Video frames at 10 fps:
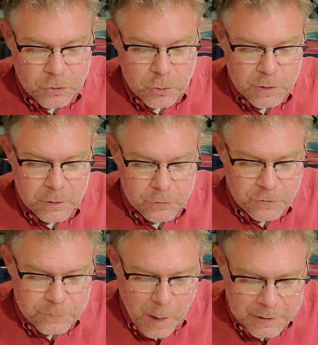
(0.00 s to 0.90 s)
two years
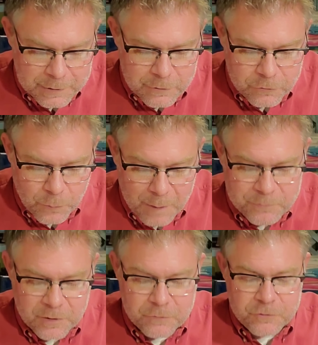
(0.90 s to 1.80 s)
of market
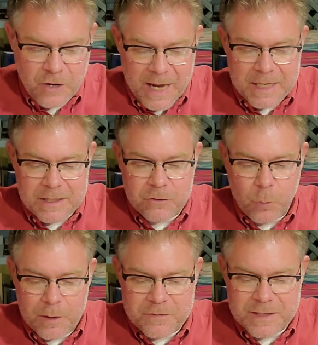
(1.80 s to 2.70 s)
disruptions, China is
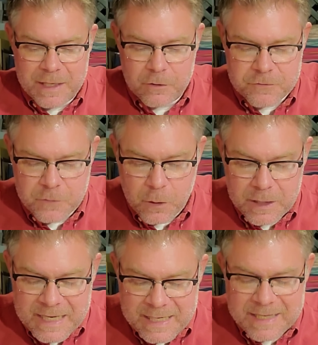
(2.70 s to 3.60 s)
once again
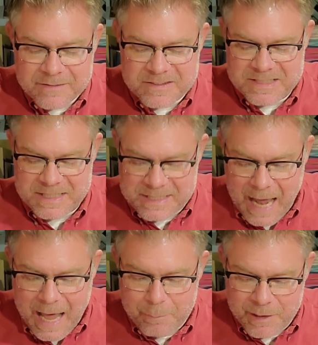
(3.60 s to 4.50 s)
asserting its
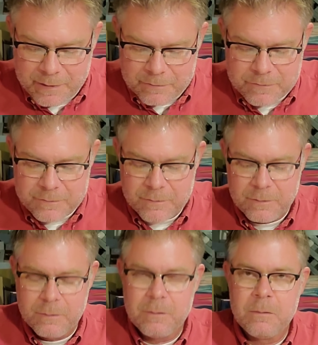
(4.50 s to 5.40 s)
dominance,
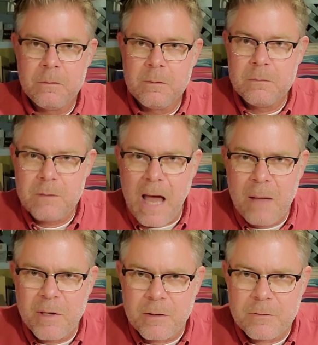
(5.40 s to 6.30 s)

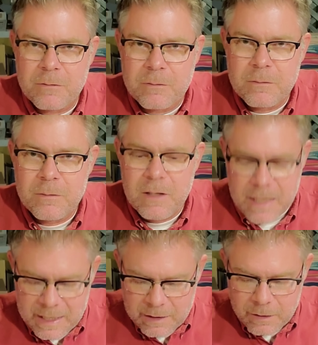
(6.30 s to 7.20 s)
dominance
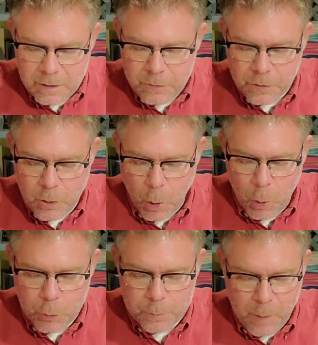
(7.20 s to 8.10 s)
in the
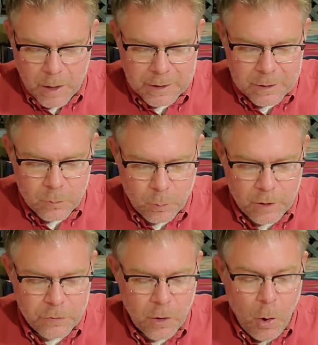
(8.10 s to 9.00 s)
gold market
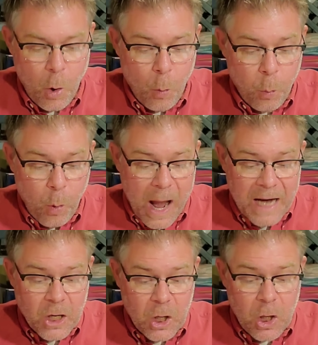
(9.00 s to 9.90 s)
with
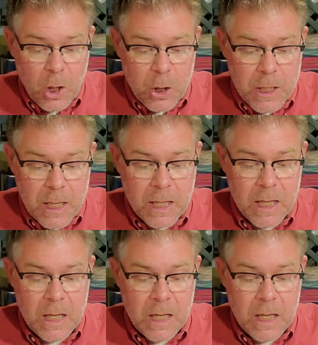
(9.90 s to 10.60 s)
record